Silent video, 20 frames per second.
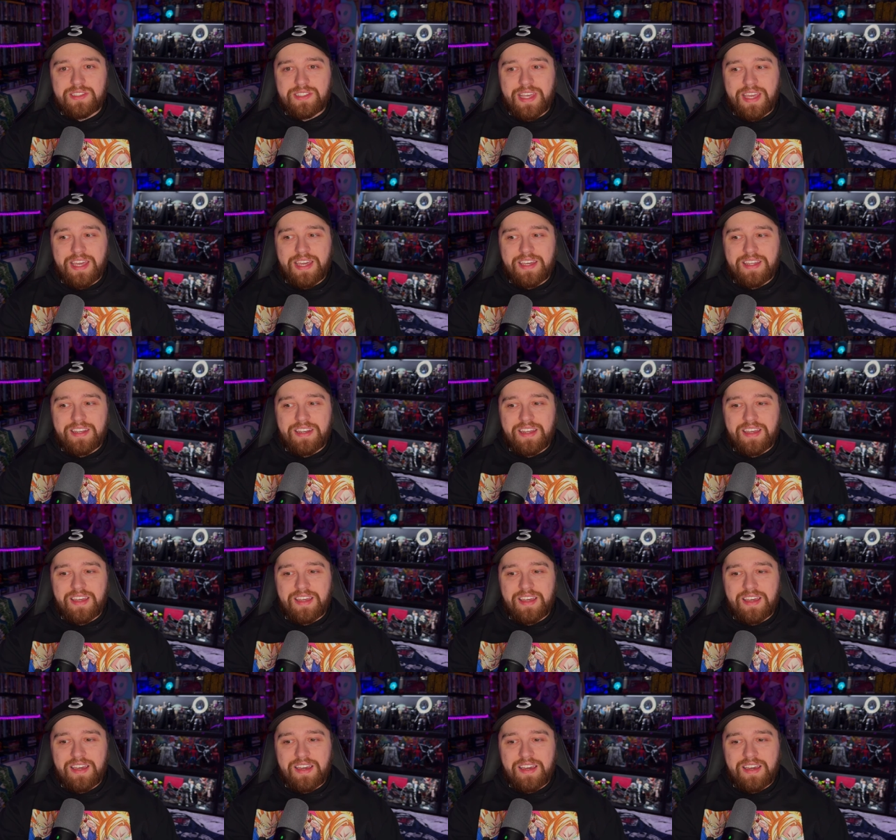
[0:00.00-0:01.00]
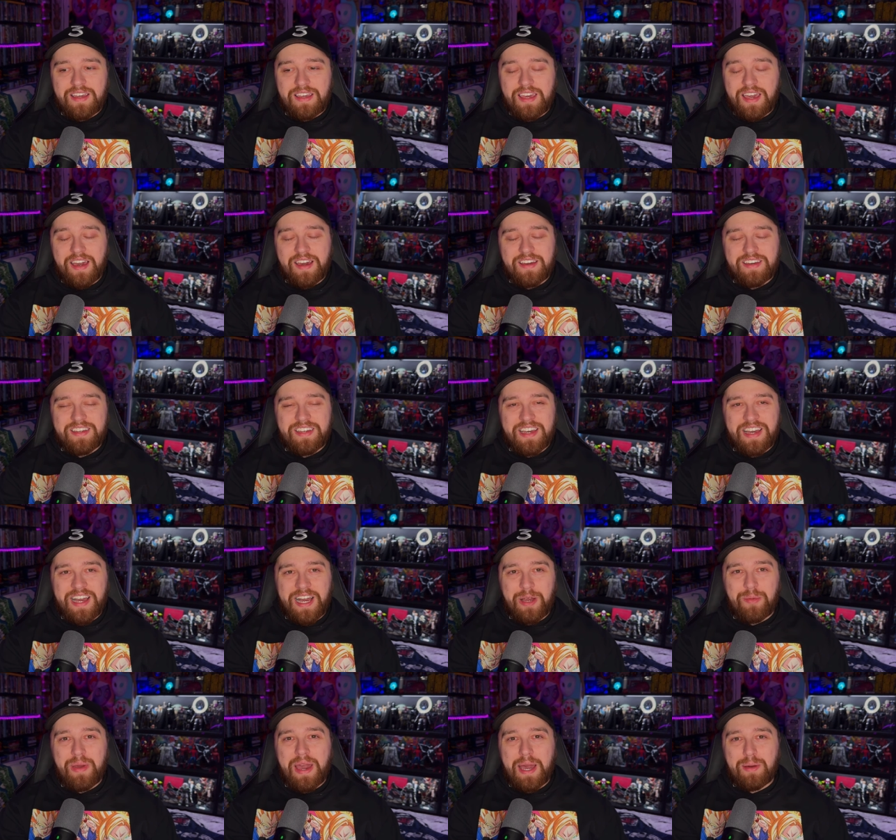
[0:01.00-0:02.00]
and yeah,
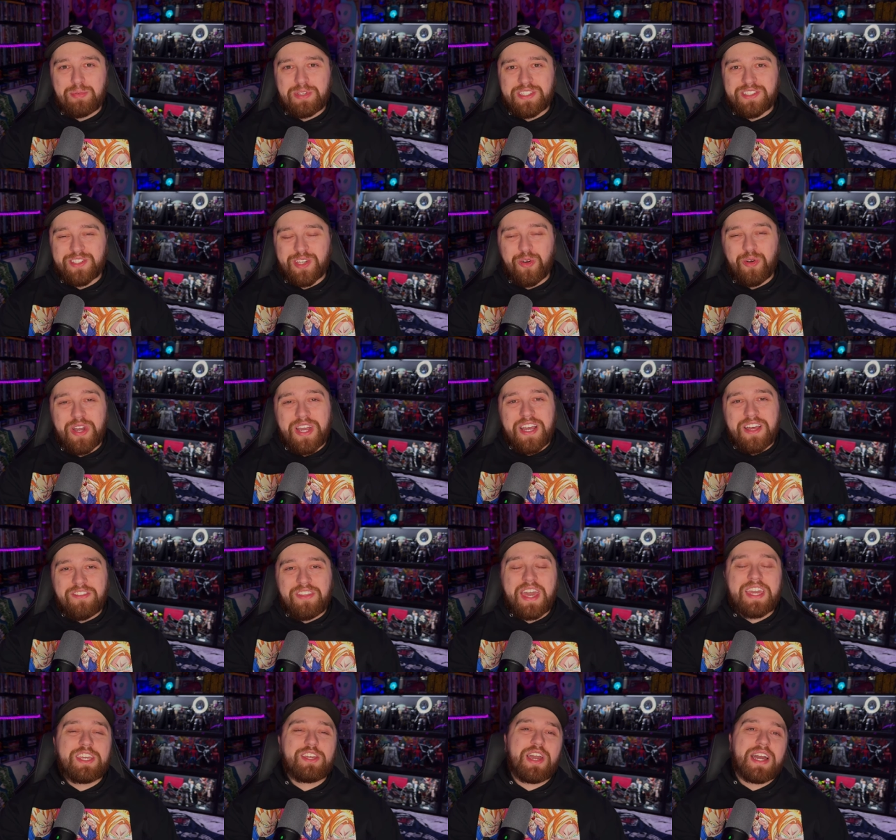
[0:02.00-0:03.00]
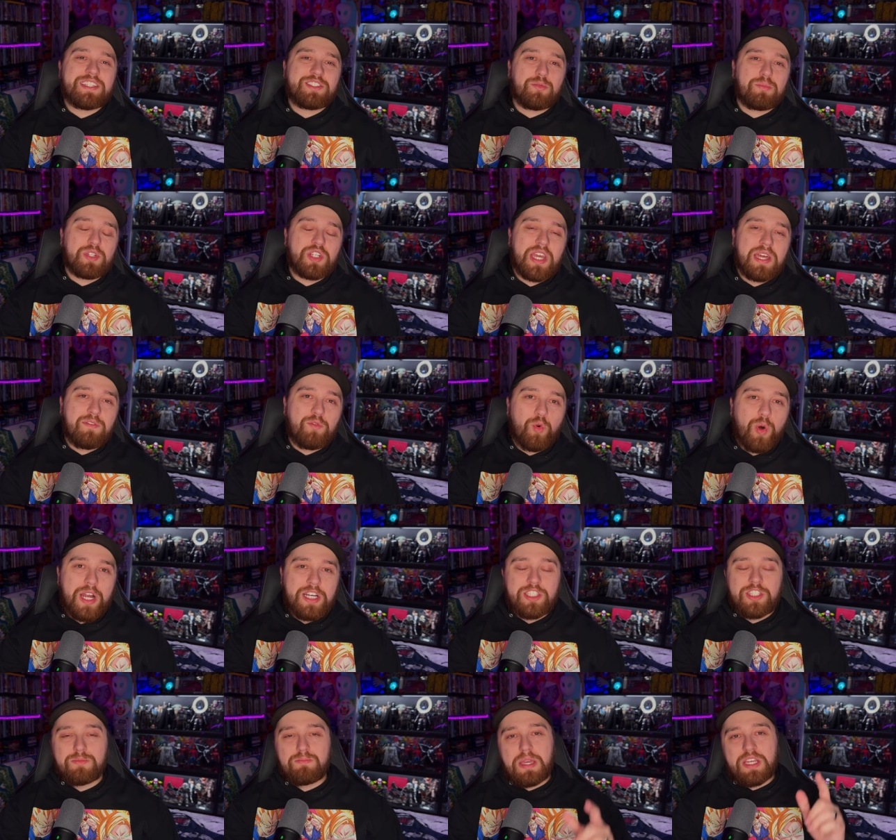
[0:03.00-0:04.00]
I'm happy. So thank you guys so much again for
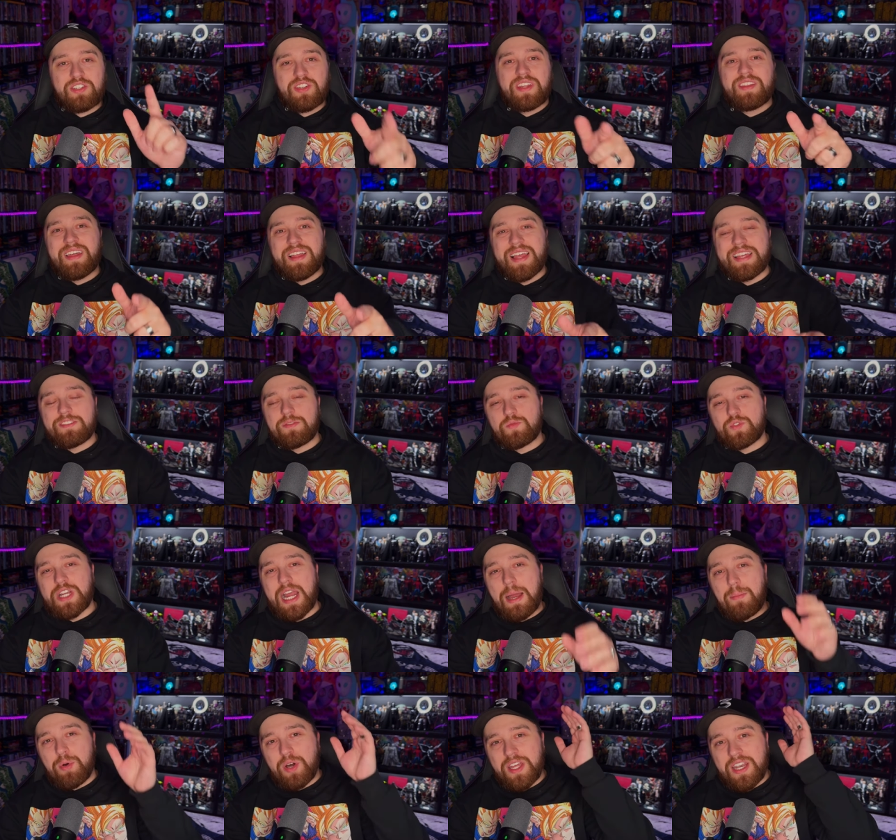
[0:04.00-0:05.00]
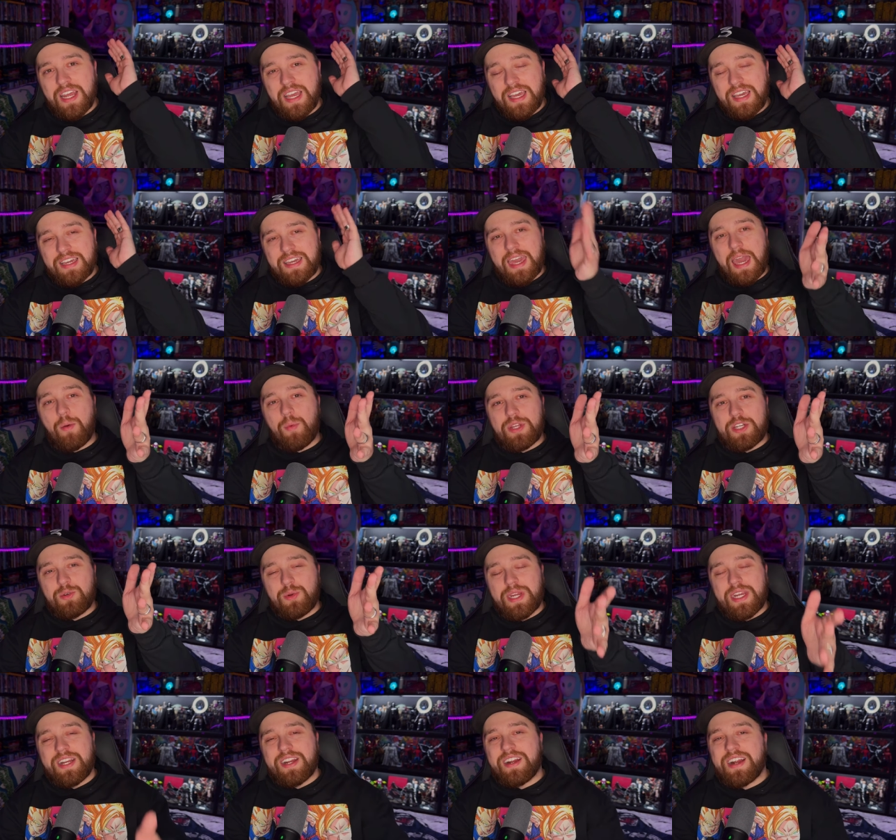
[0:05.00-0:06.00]
watching. This. Make sure to hit that like, subscribe button. Can't wait to
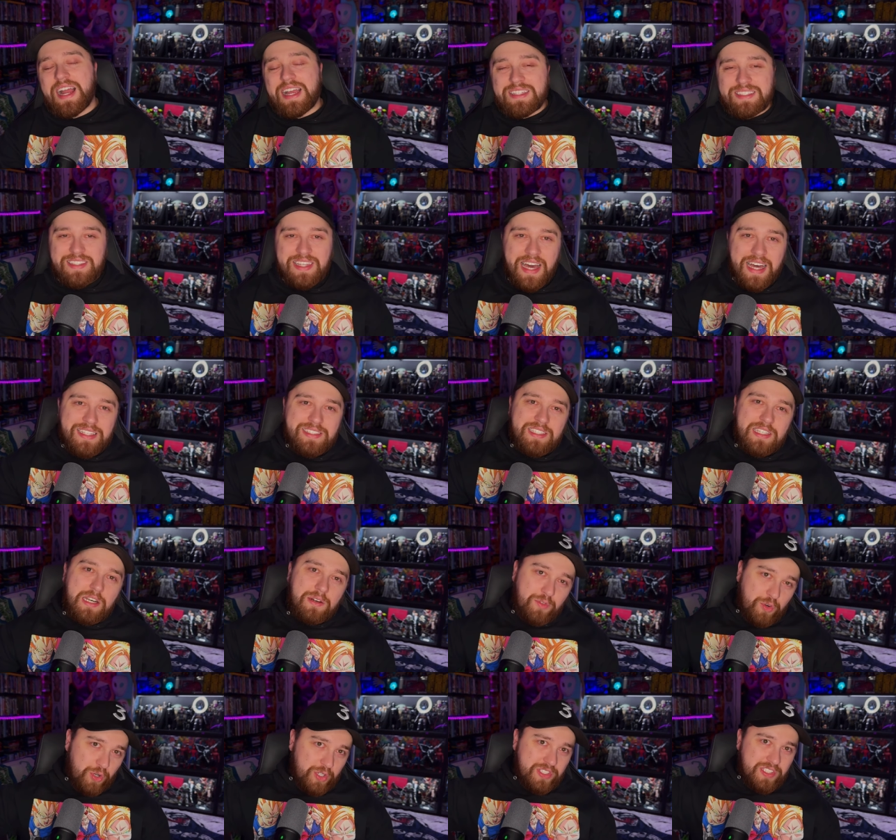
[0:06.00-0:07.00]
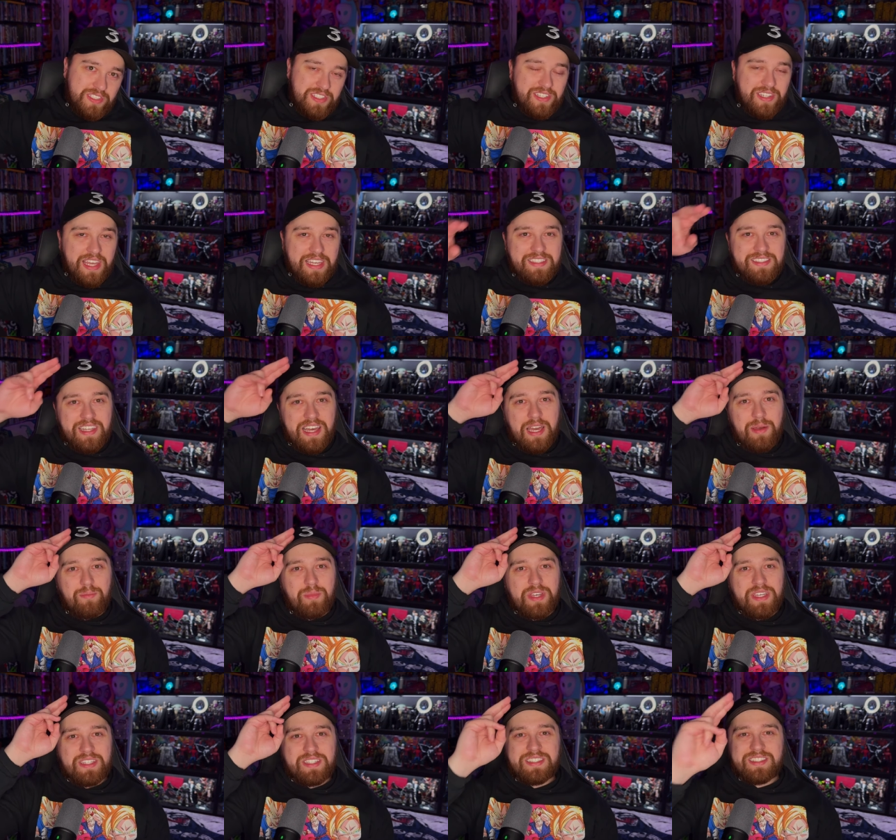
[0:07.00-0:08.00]
read your guys' thoughts, and of course, until next time,
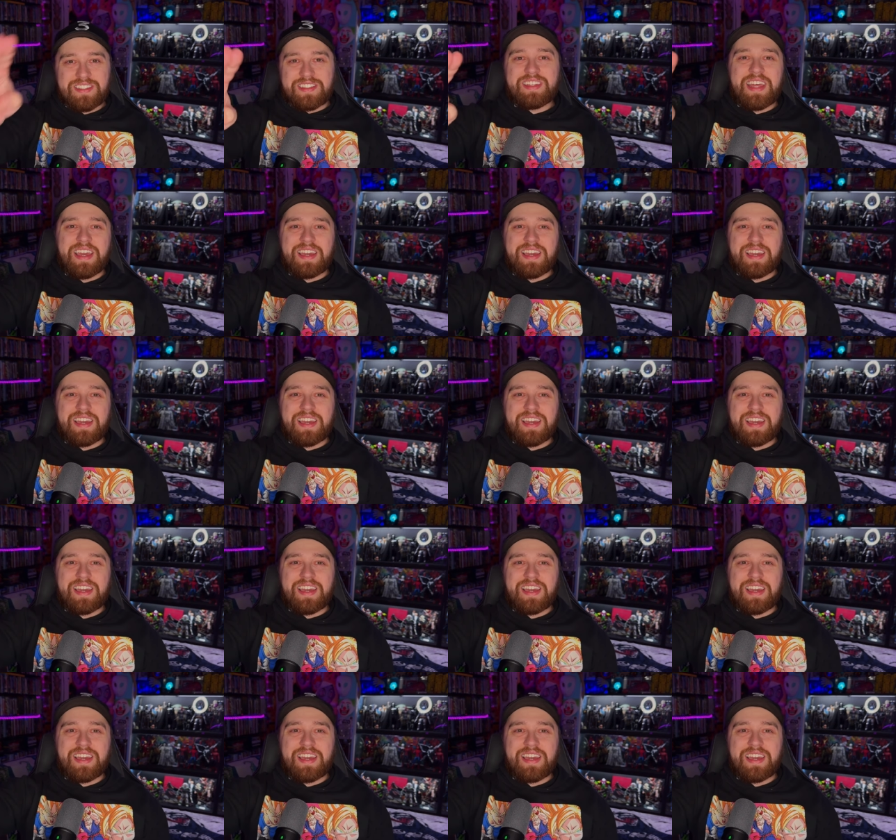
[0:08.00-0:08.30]
stay